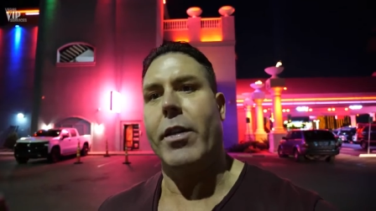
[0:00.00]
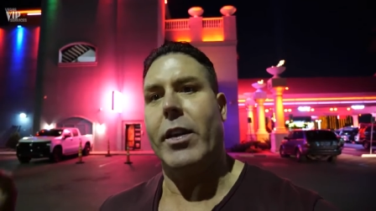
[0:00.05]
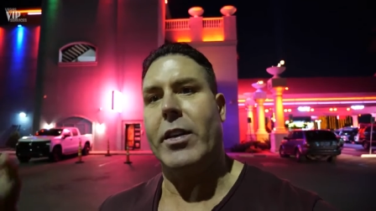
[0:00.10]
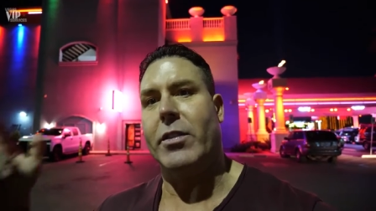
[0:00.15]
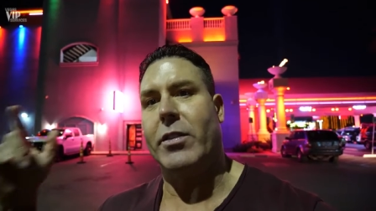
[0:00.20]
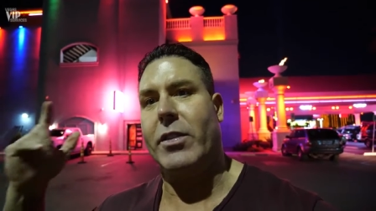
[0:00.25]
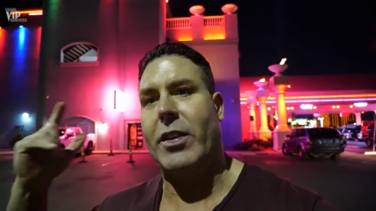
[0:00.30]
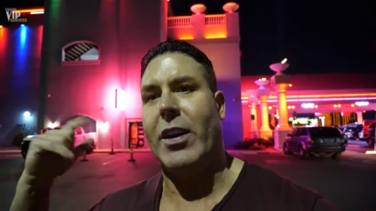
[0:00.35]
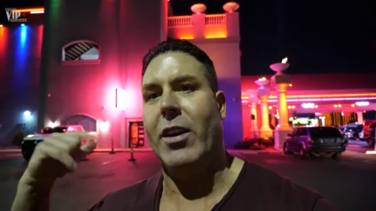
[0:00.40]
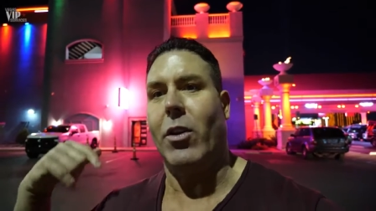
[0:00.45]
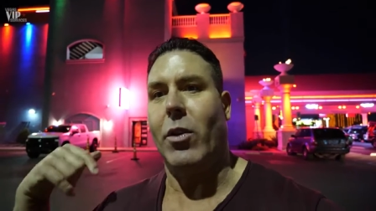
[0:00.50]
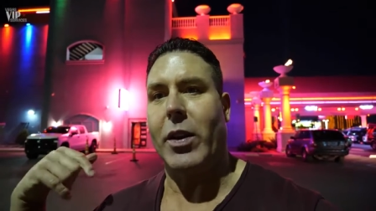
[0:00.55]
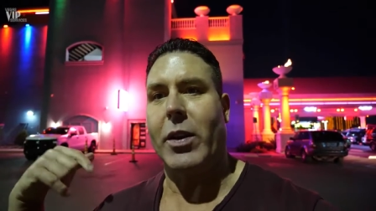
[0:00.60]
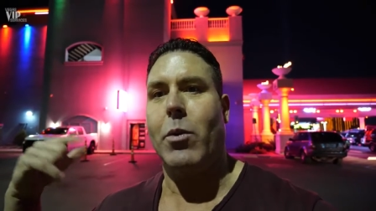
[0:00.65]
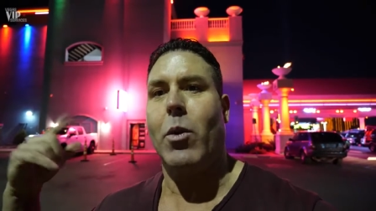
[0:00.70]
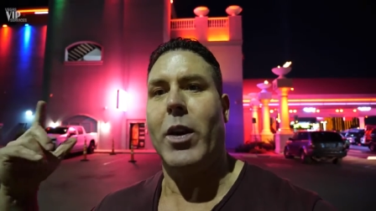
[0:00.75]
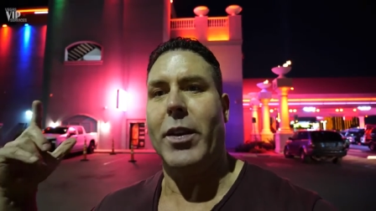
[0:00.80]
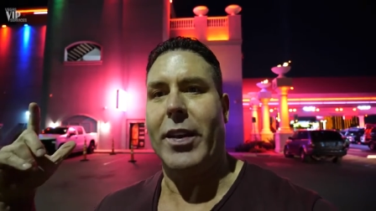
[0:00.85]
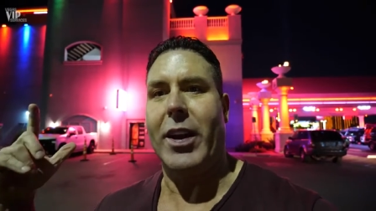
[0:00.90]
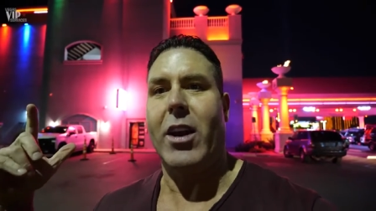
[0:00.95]
and then it's the
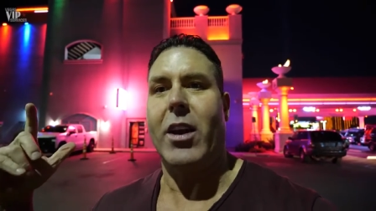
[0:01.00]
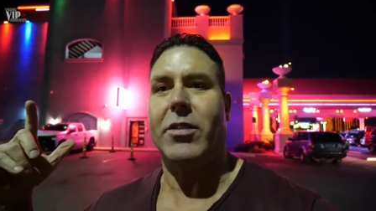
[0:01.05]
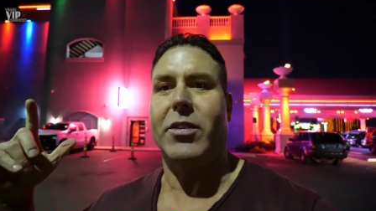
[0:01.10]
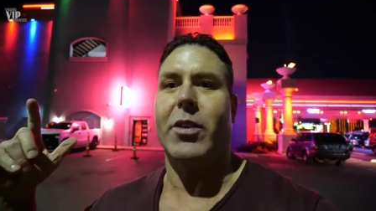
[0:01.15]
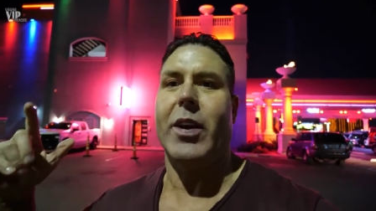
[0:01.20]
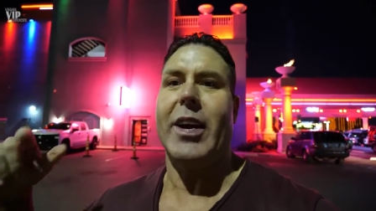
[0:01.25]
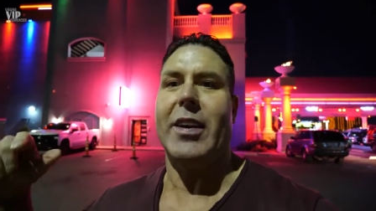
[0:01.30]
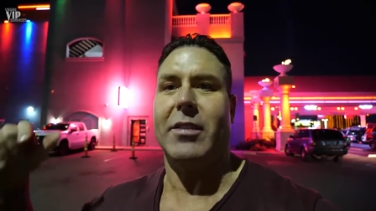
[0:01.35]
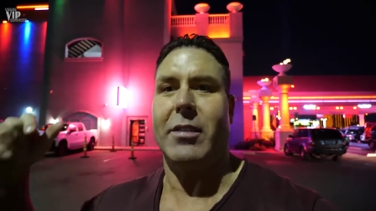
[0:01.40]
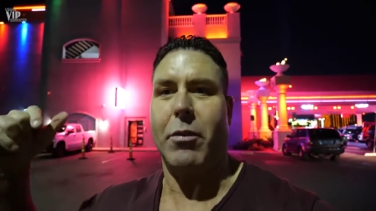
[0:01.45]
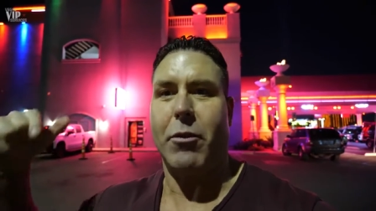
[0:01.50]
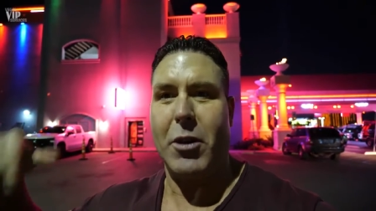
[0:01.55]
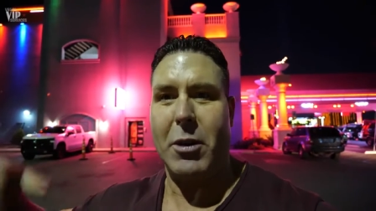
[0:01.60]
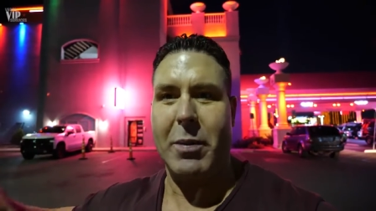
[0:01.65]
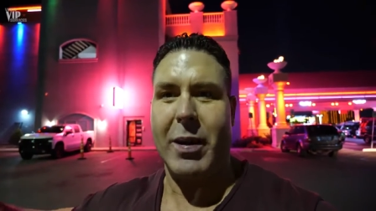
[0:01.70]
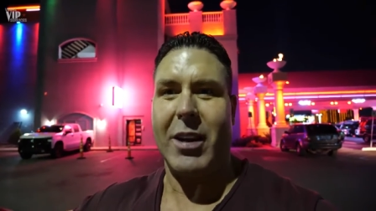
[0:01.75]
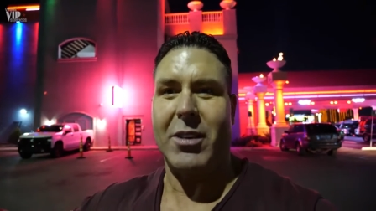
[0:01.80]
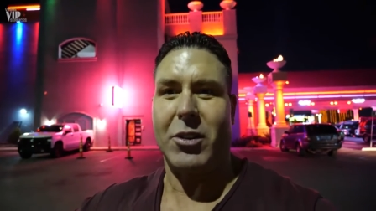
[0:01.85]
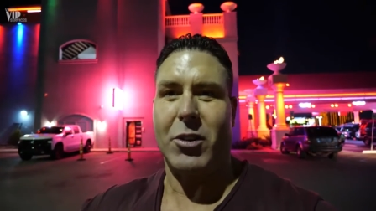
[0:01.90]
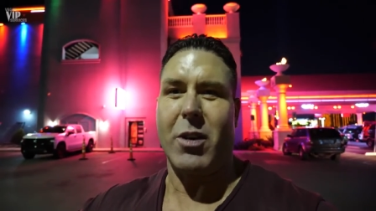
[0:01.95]
only one that also has the
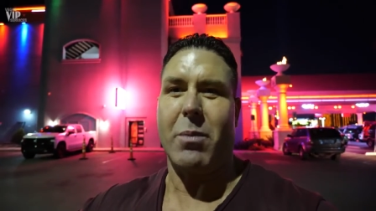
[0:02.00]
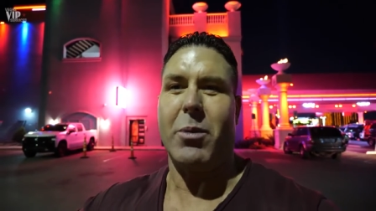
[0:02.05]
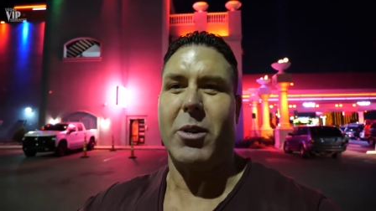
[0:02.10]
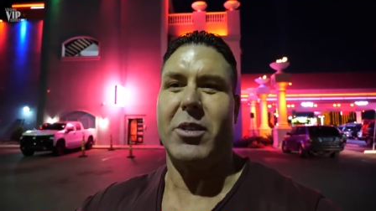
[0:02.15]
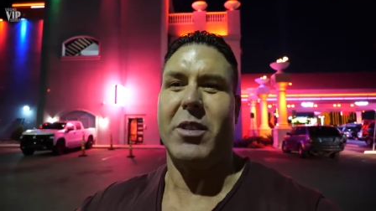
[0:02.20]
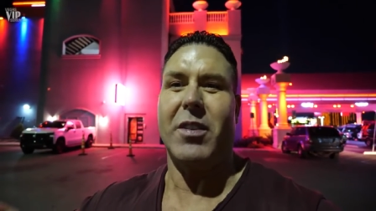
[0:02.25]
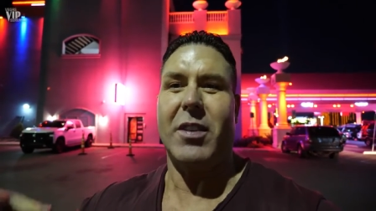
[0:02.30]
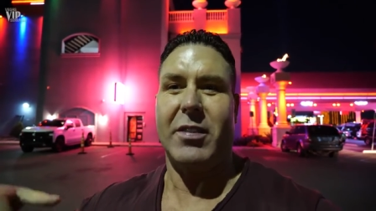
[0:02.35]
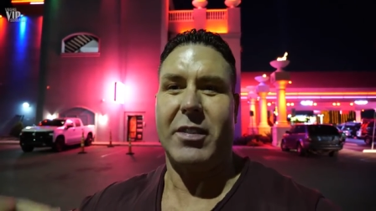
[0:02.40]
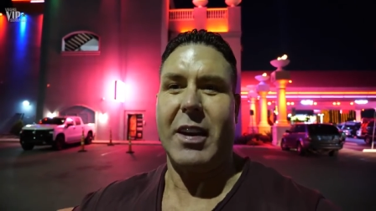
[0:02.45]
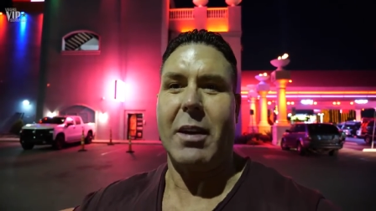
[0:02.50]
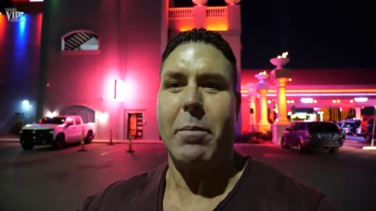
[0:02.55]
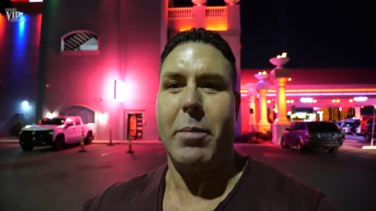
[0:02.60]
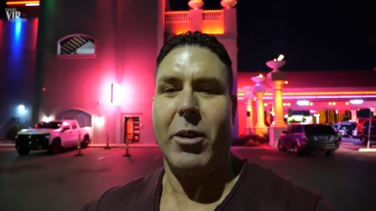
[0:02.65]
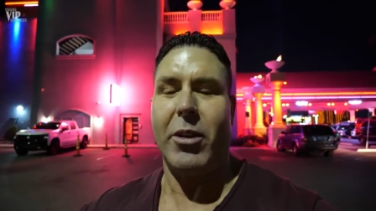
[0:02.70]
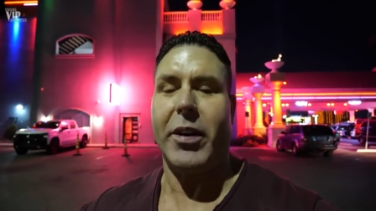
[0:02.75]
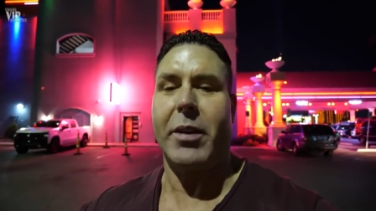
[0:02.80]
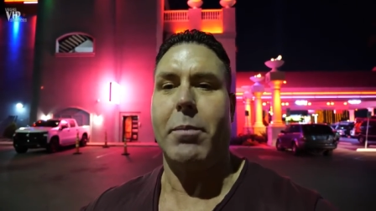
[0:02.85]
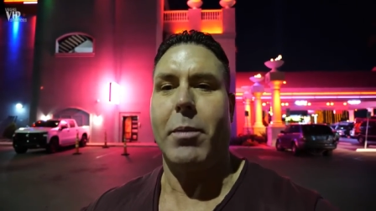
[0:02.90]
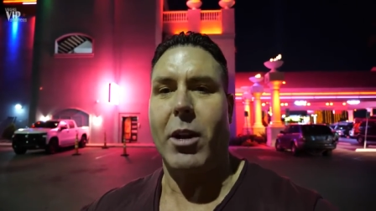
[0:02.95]
female strippers in the same
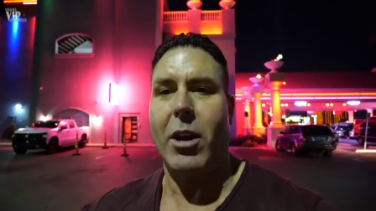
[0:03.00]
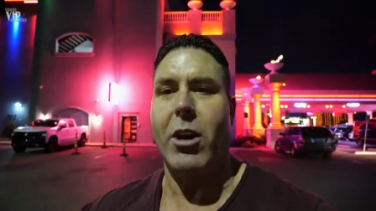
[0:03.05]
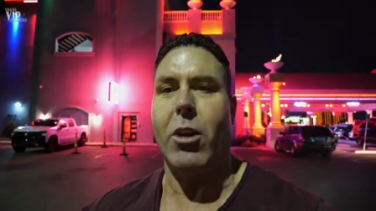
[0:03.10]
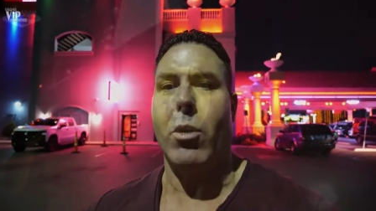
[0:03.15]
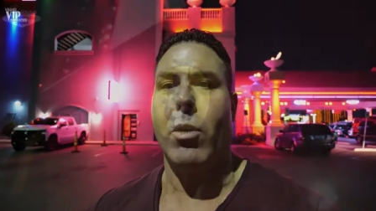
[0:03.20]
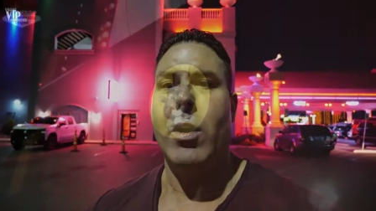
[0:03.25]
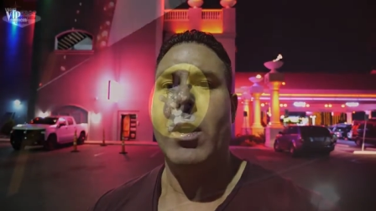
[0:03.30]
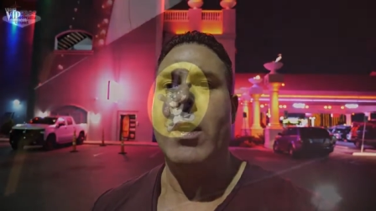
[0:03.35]
building below.